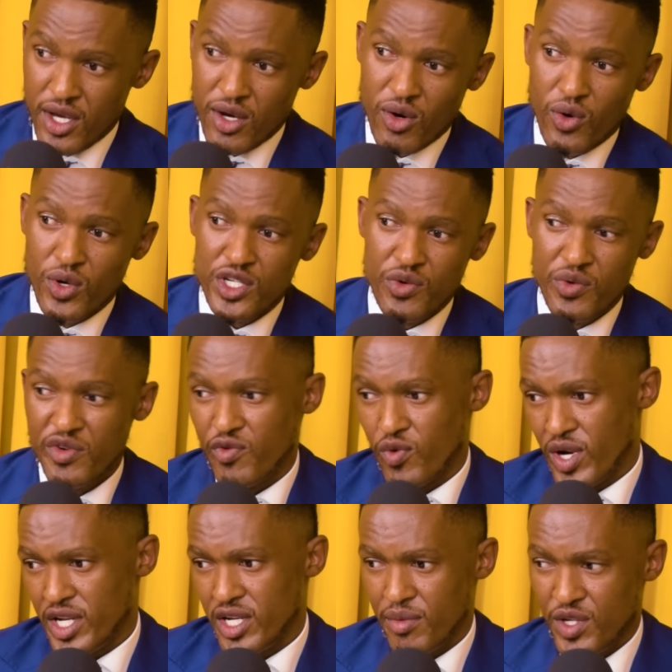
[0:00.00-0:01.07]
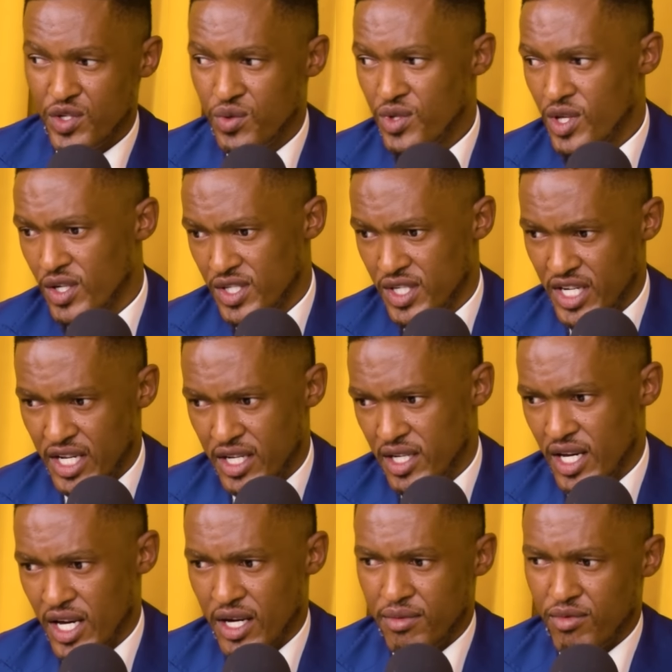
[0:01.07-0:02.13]
We've went, I mean,
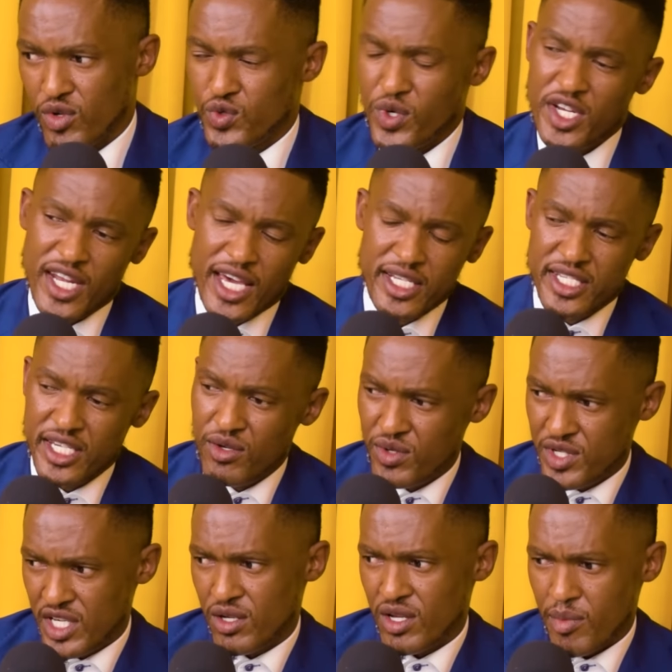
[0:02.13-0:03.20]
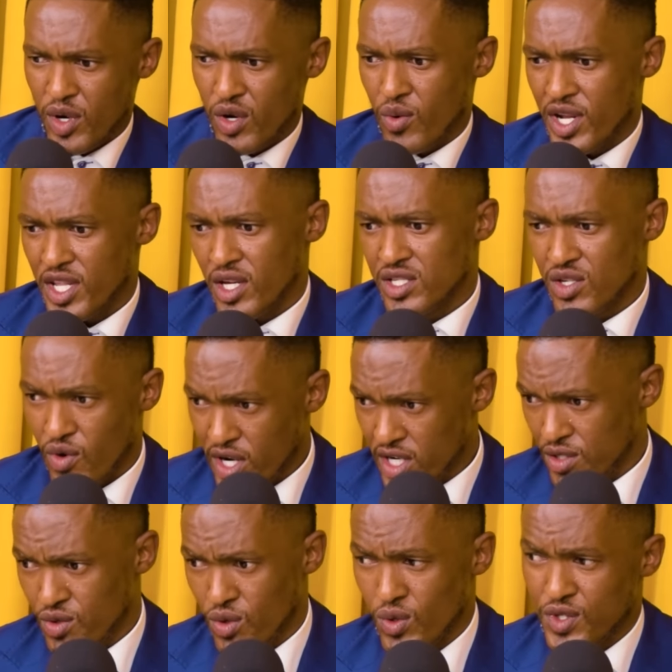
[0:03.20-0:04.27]
2019, we did about 1,100
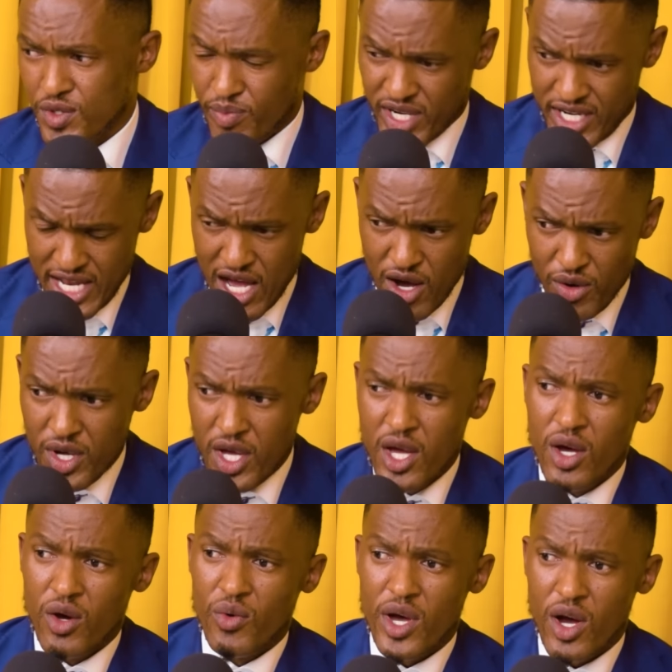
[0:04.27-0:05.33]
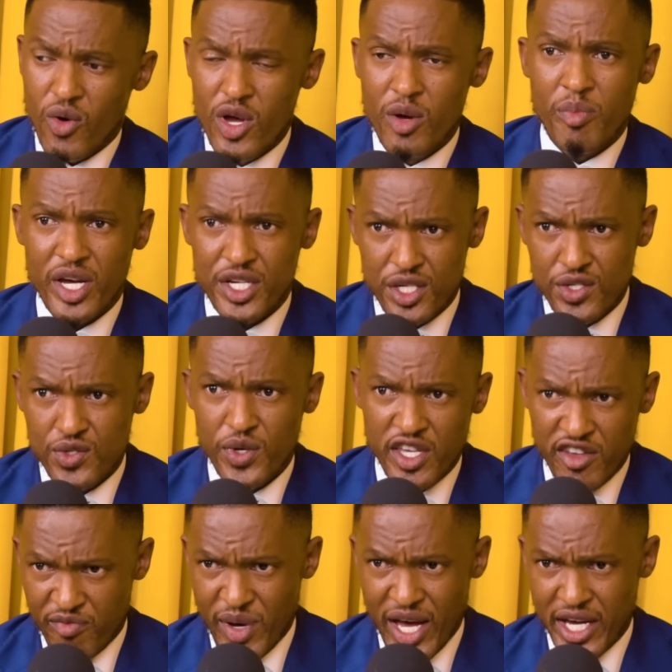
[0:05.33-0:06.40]
schools. But now we are going back just to
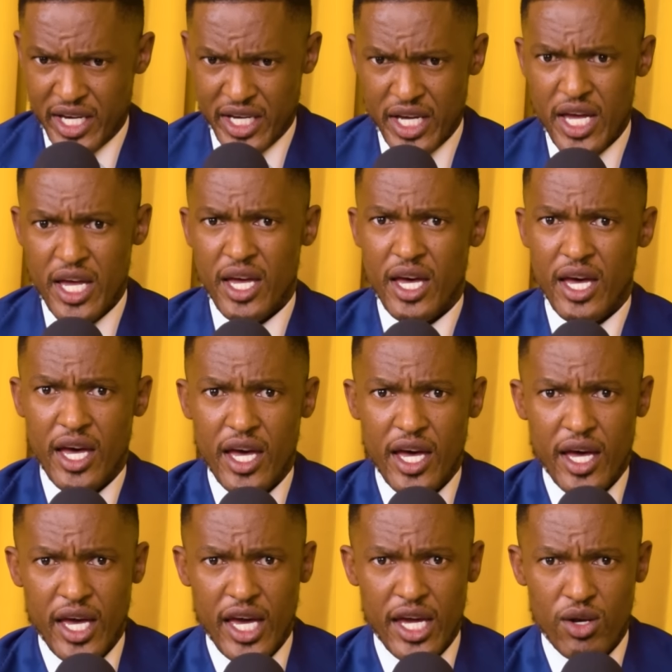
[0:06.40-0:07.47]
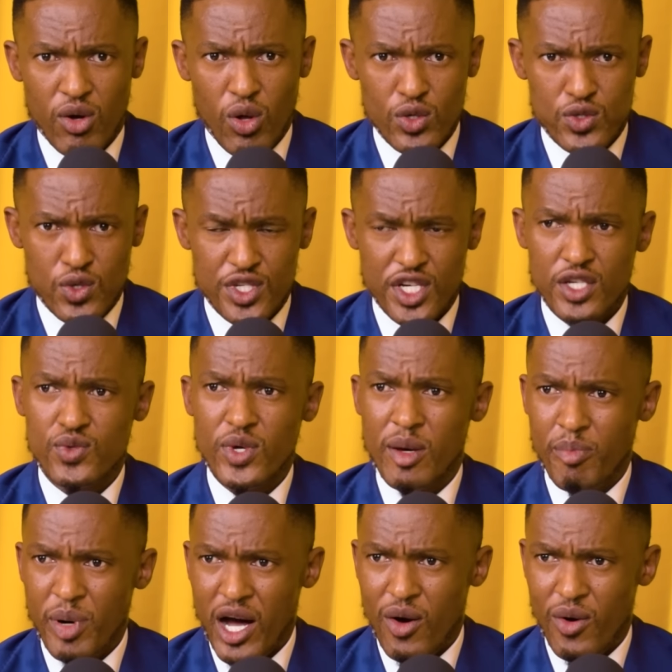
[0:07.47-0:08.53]
give back and also just to
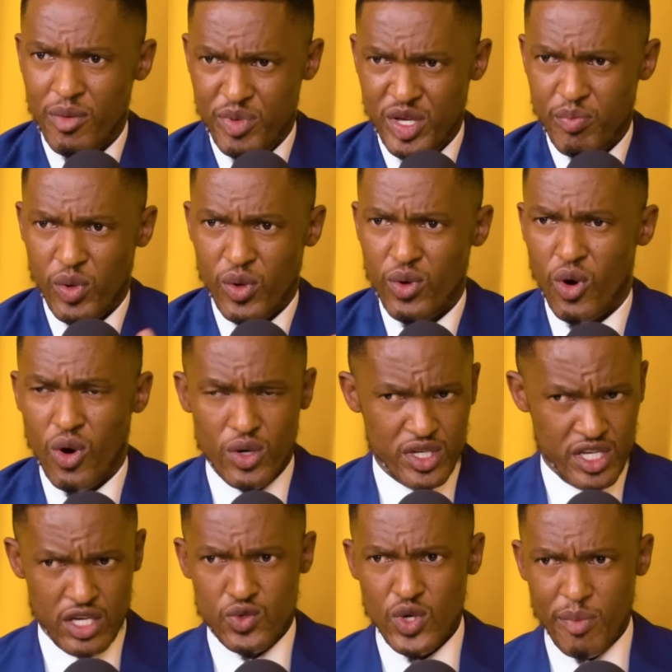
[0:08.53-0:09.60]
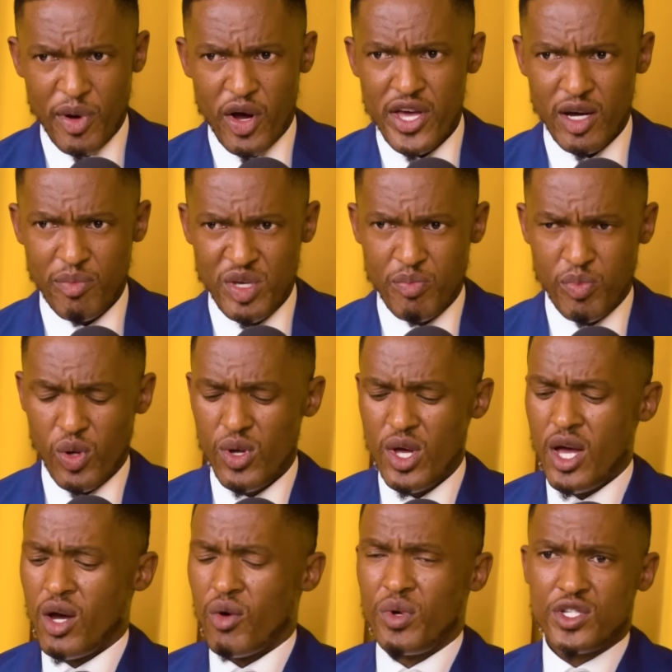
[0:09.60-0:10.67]
empower people or to empower young people.
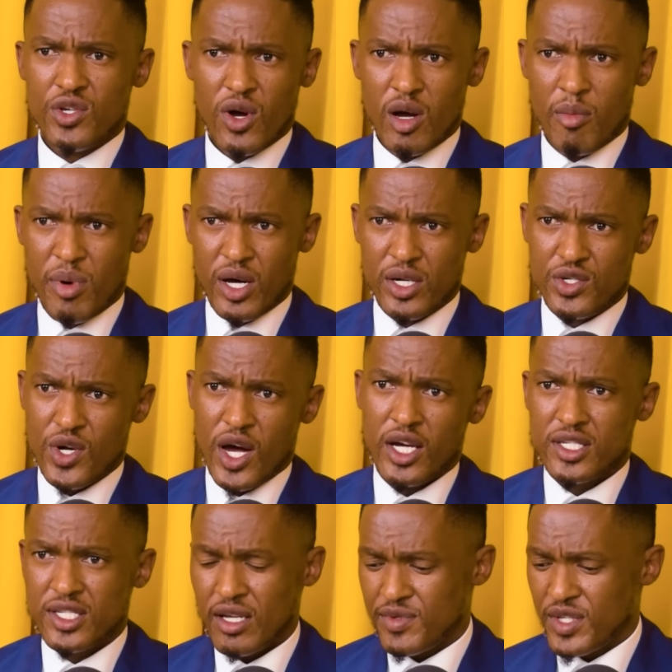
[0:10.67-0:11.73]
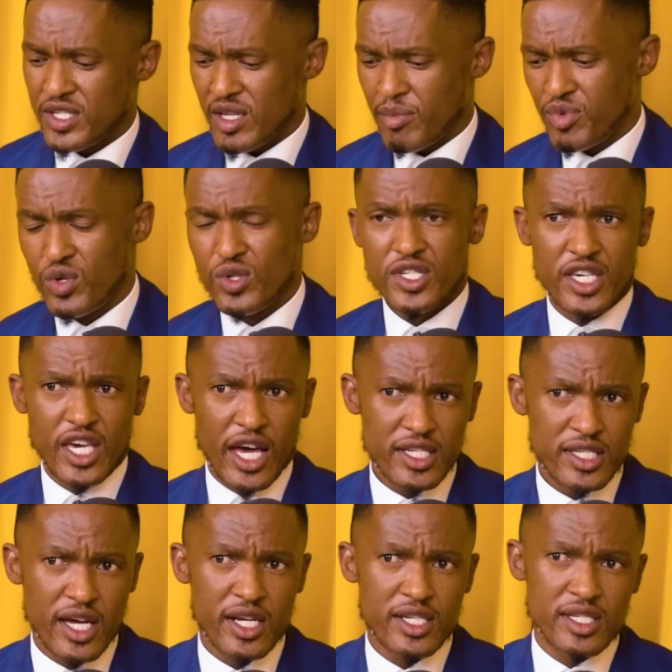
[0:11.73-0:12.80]
We talk about drug substance abuse,
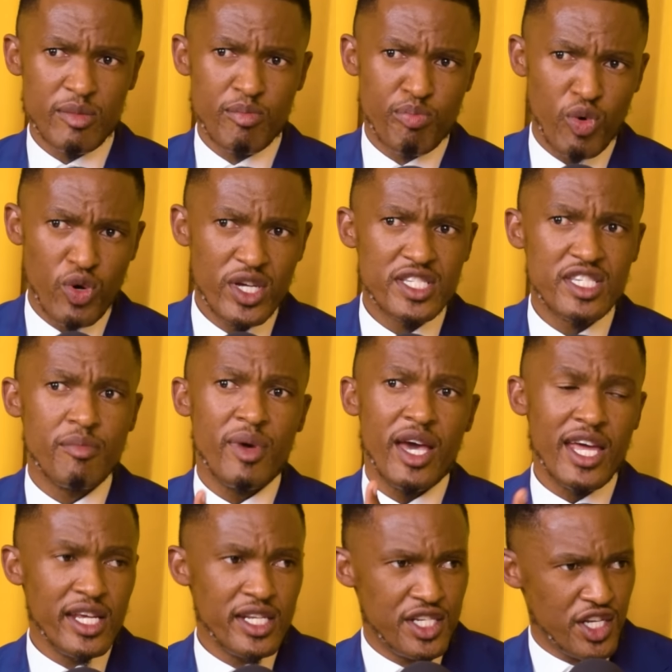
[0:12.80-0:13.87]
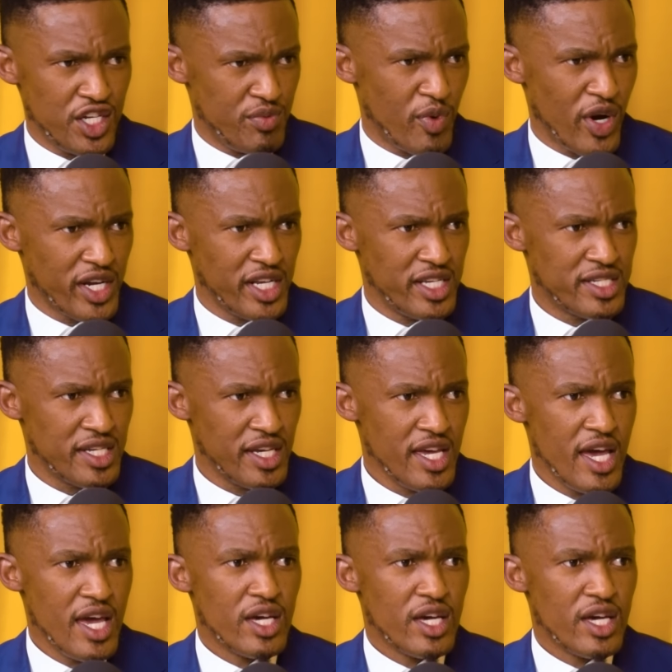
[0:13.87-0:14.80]
gangsterism, bullying, early teenage pregnancy.